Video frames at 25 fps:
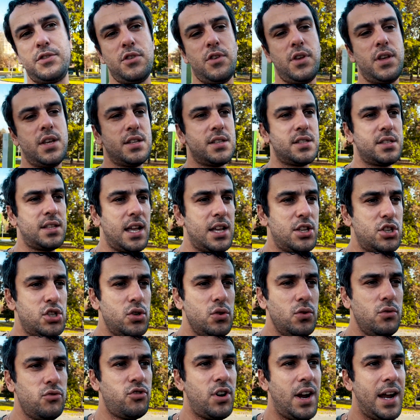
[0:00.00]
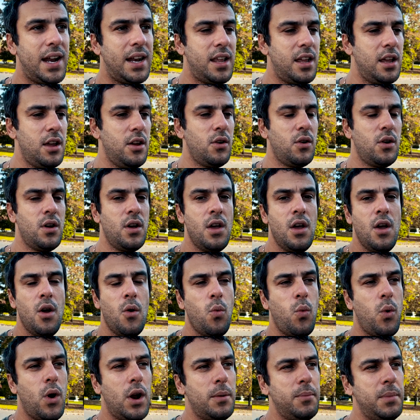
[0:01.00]
to his statue right here.
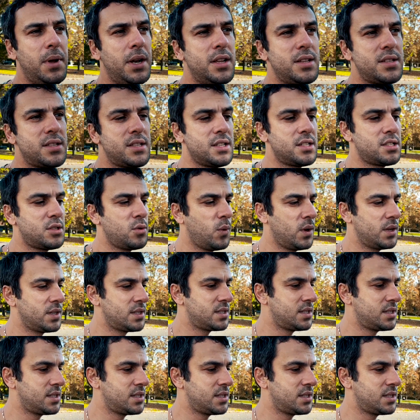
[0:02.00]
one meter sixty-one